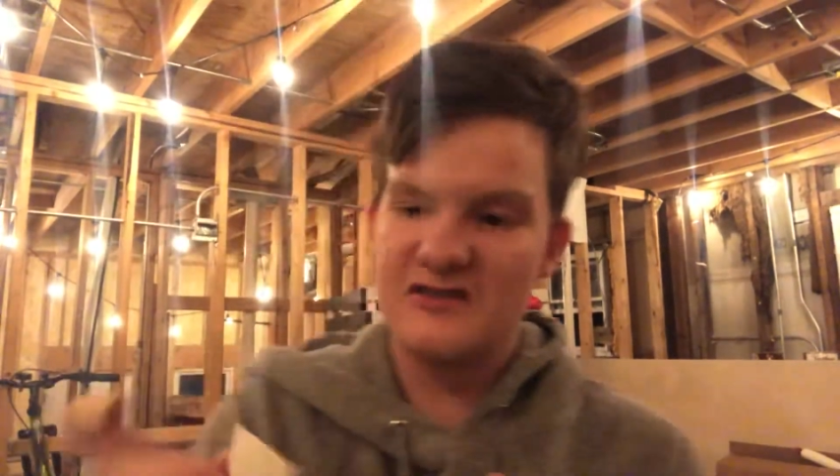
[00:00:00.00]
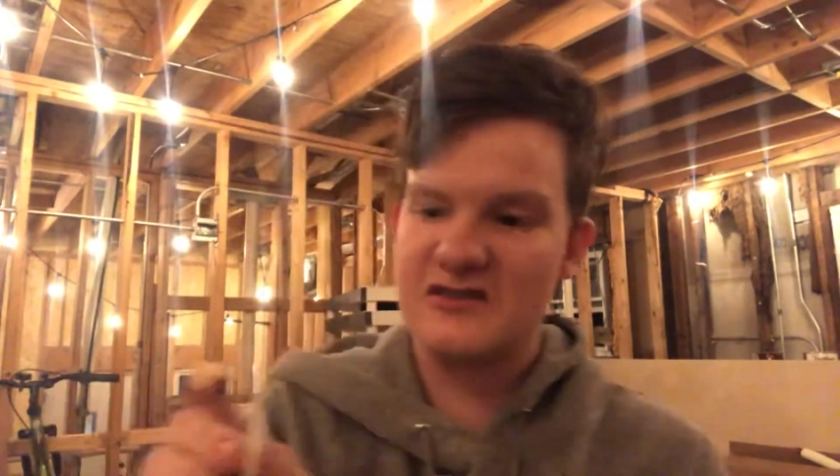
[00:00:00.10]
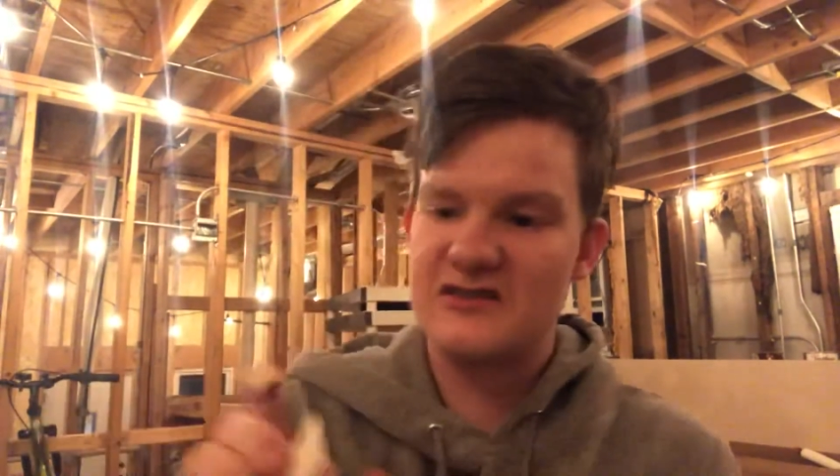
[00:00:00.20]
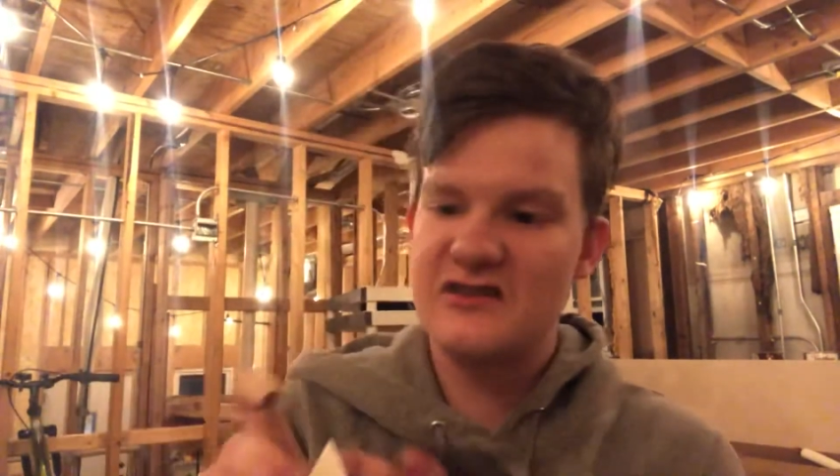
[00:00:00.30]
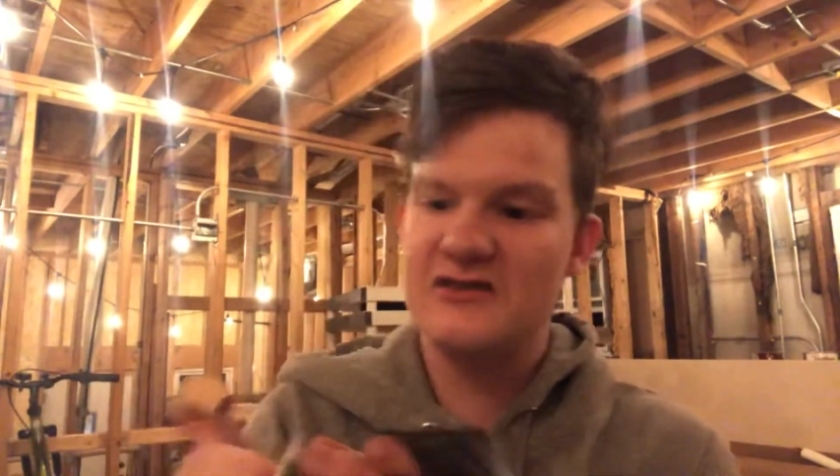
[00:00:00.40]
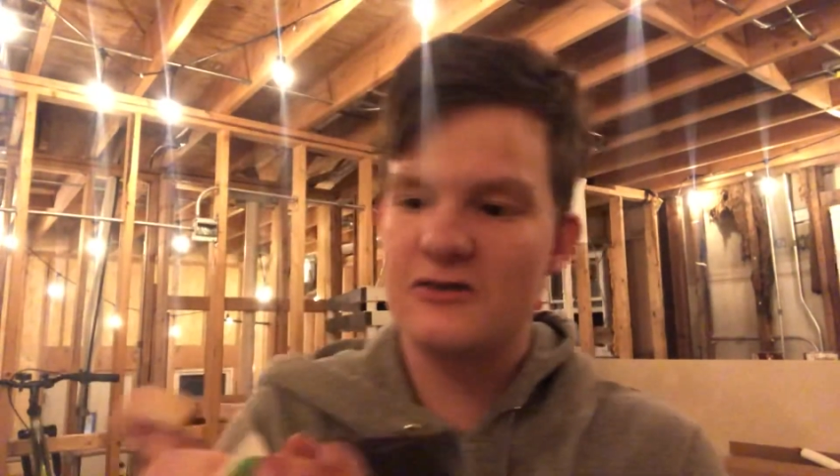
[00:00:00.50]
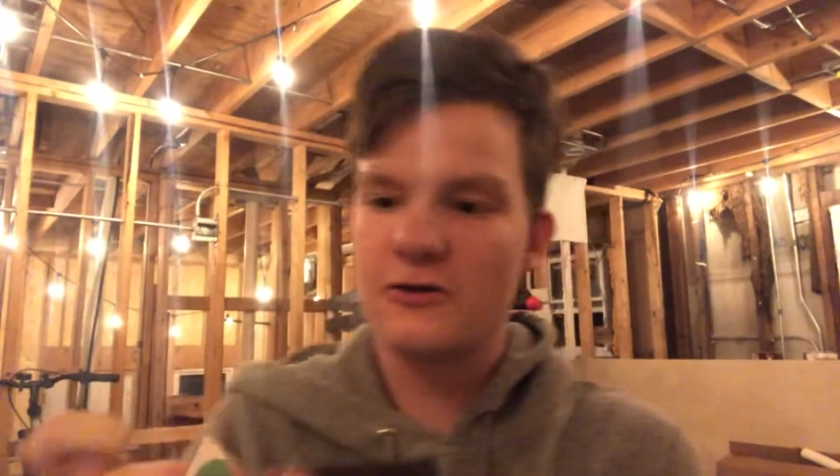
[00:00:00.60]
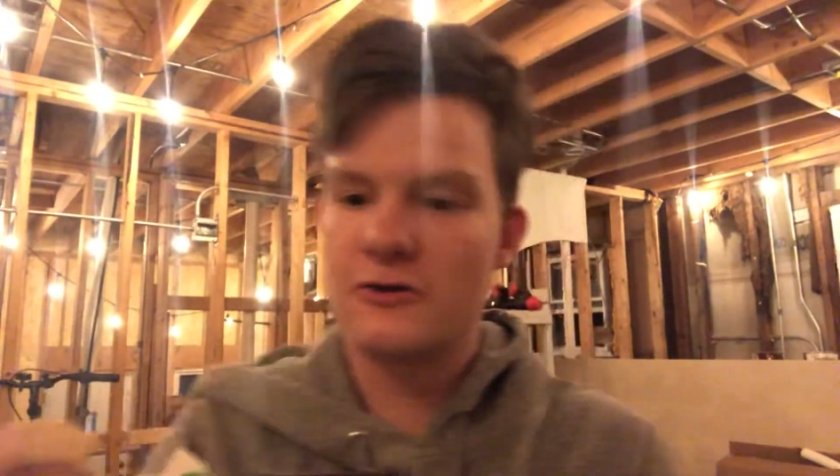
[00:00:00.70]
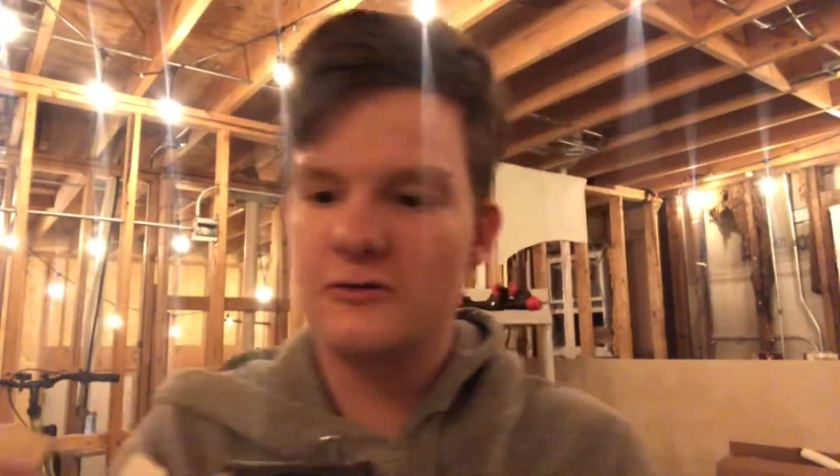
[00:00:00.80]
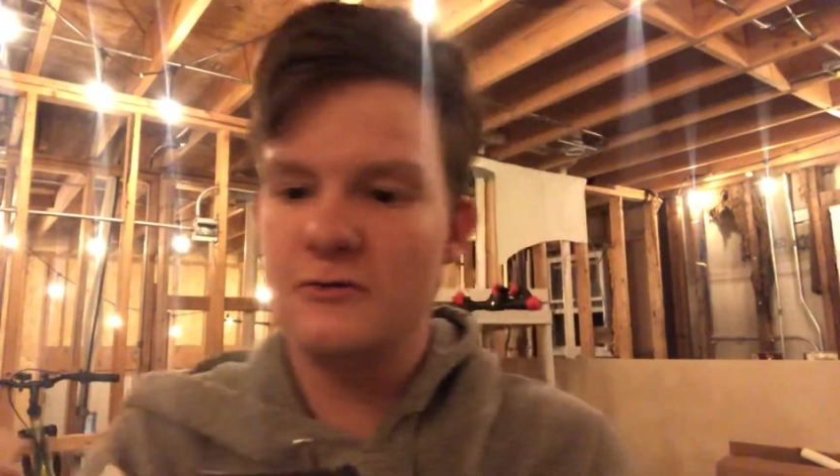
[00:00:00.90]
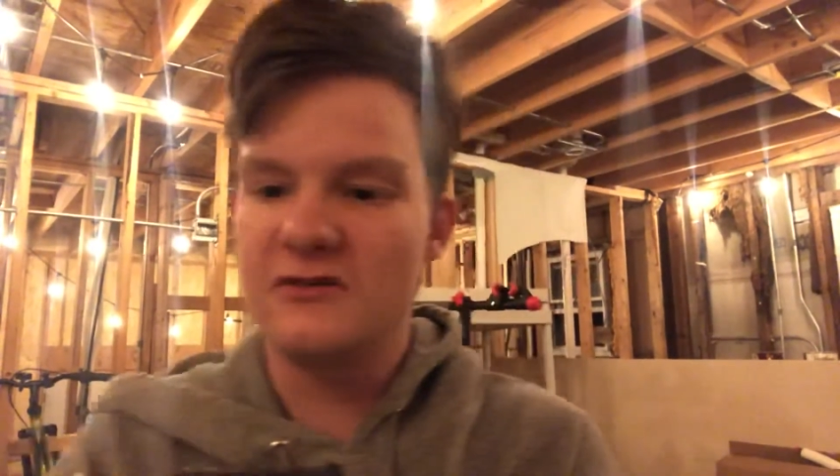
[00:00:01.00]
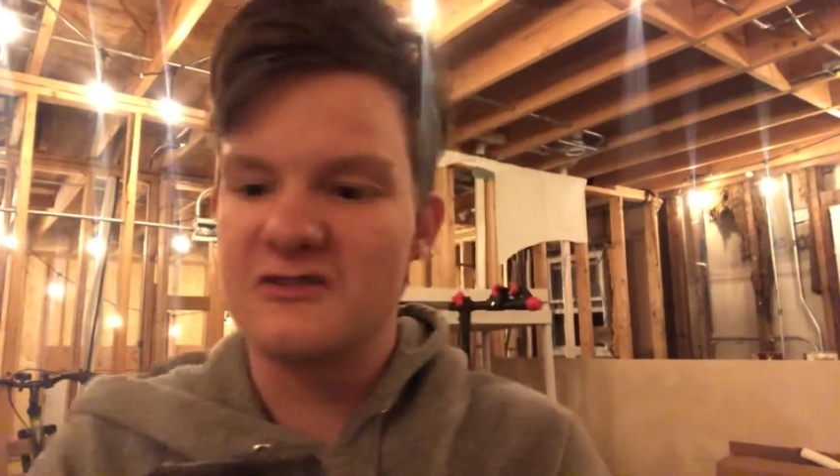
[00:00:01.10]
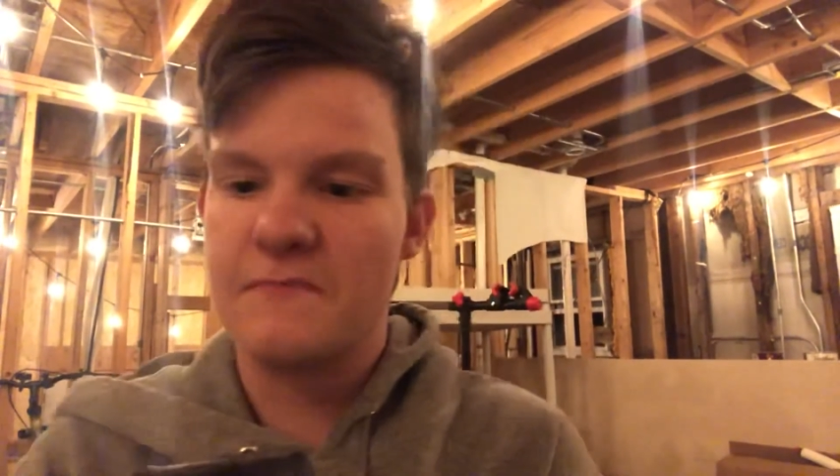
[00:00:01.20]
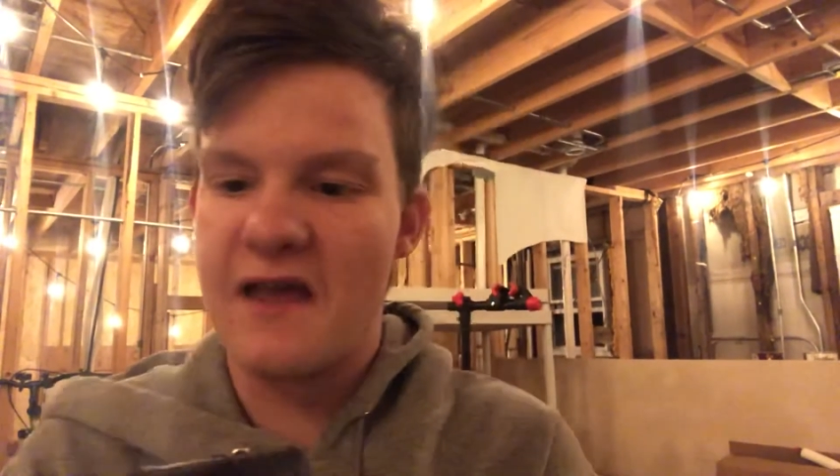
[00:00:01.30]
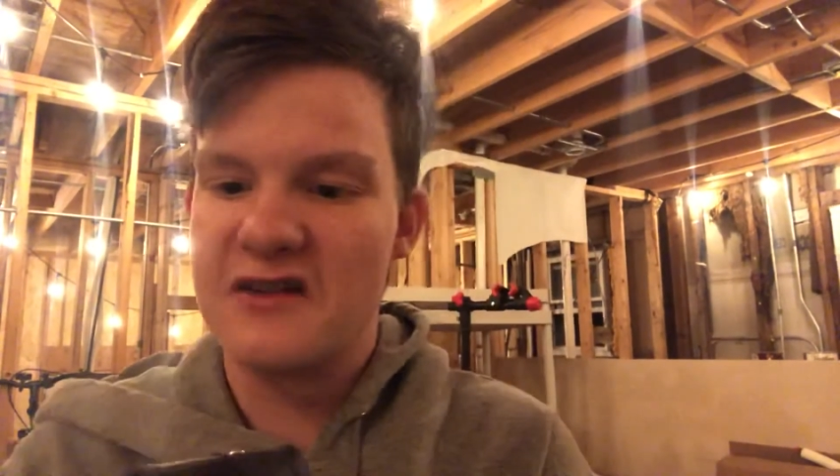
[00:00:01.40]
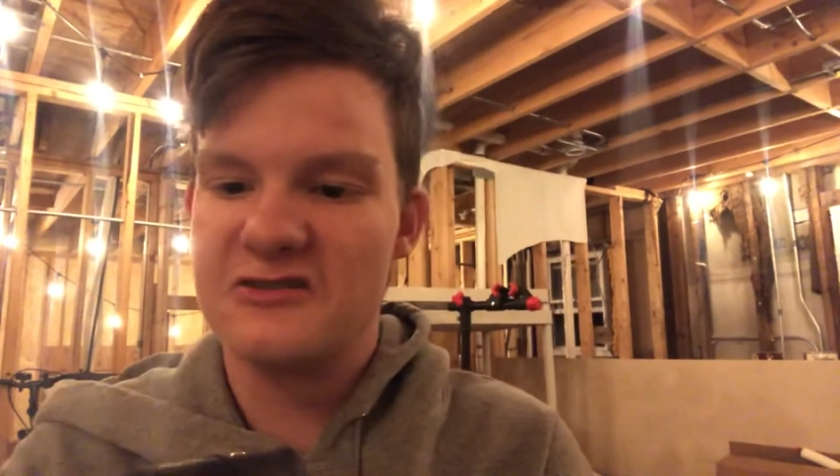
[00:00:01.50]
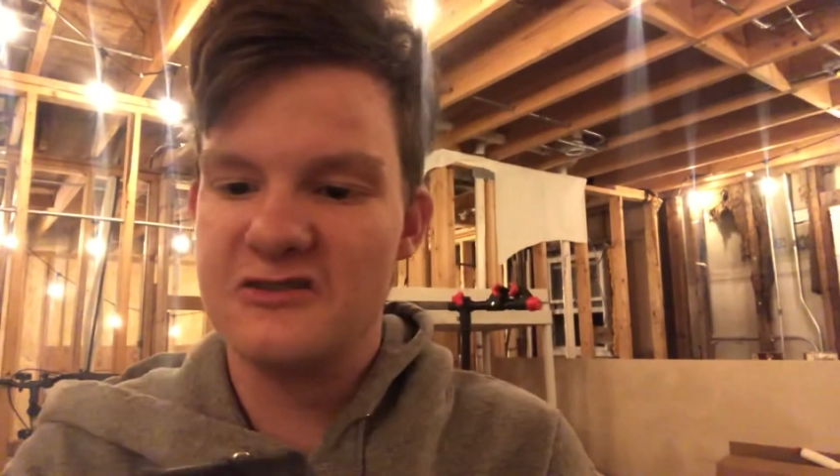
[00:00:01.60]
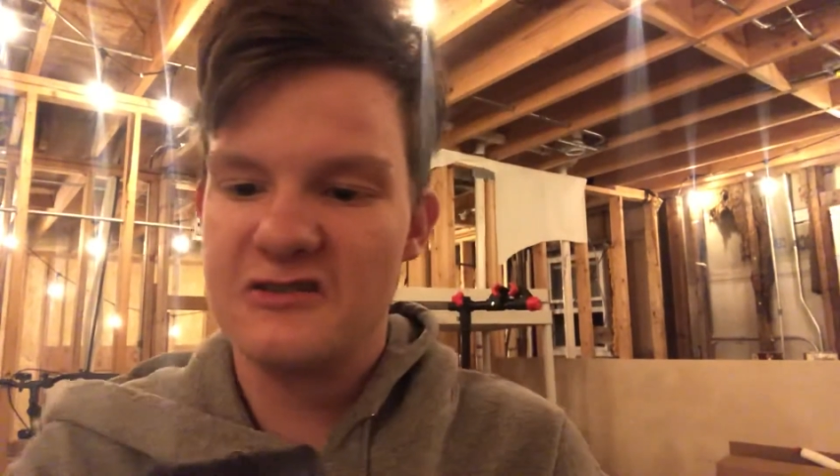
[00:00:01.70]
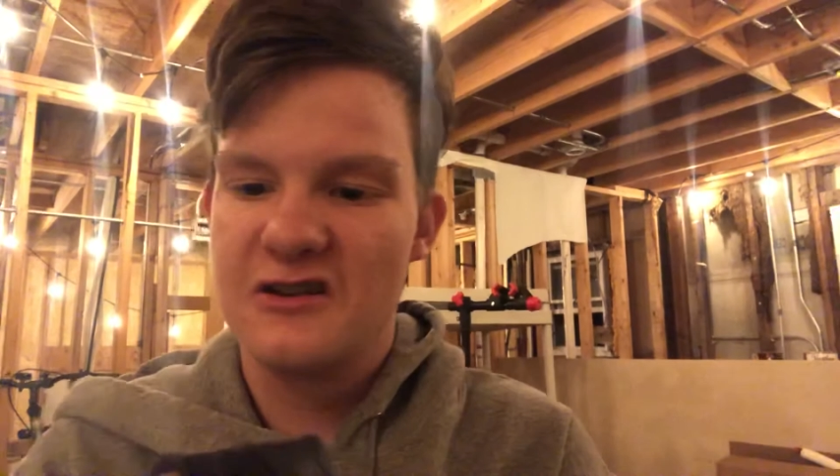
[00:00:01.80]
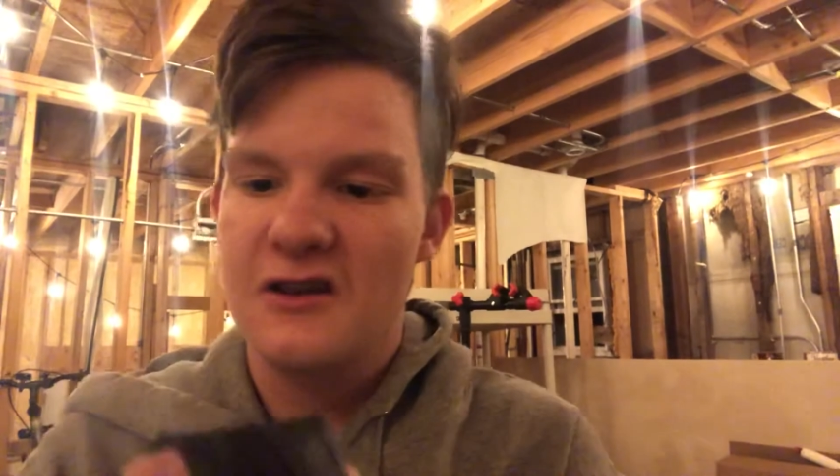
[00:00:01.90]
since these are glueless patches,